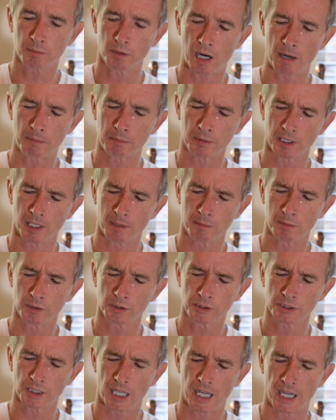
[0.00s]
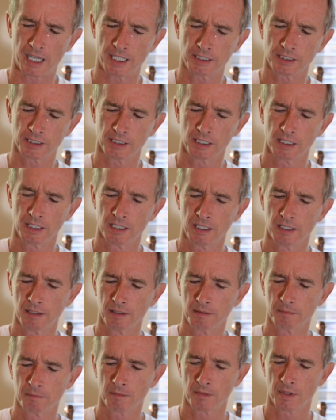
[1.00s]
properly on both sides.
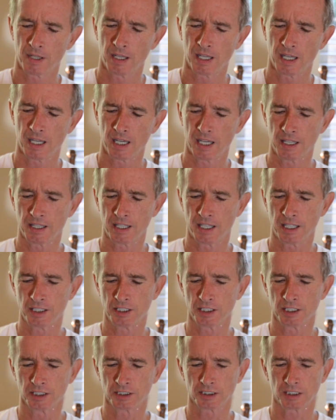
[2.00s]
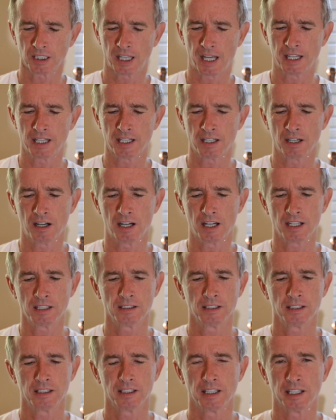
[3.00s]
And then just slide it
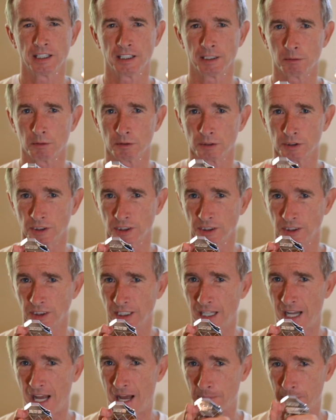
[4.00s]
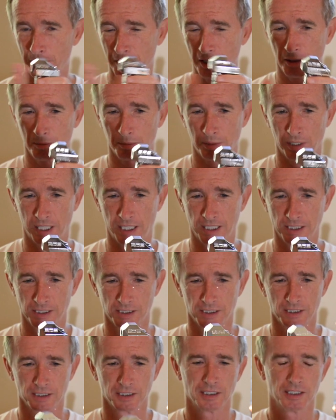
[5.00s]
on and it will snap into
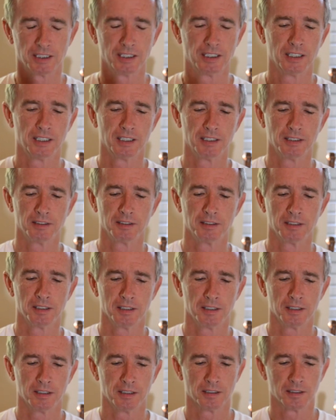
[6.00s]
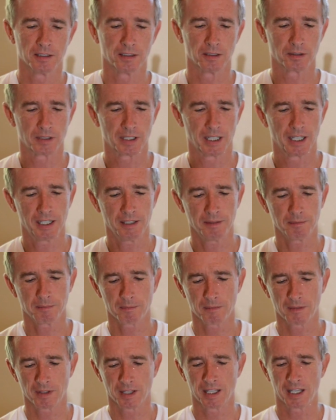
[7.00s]
place. Okay?
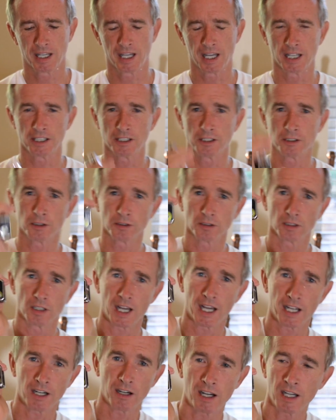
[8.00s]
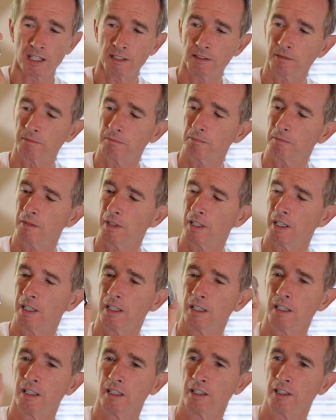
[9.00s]
And to turn the light on,
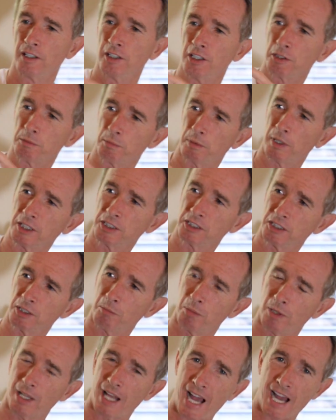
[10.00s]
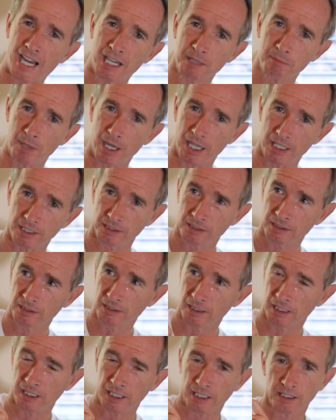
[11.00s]
you just press the black button
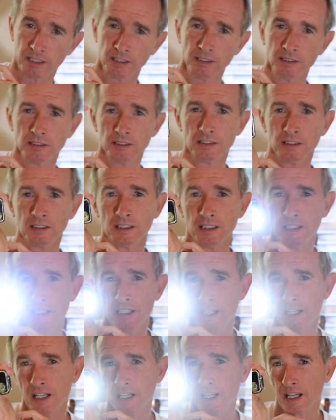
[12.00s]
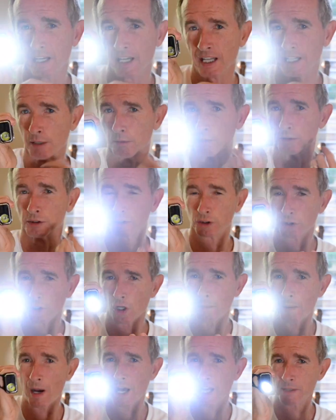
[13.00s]
here and it will
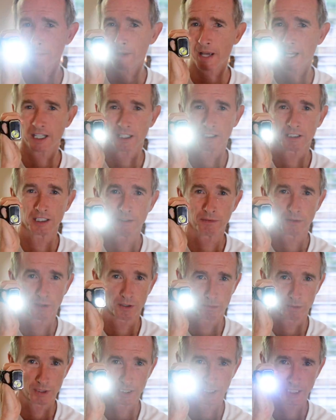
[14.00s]
strobe automatically for 3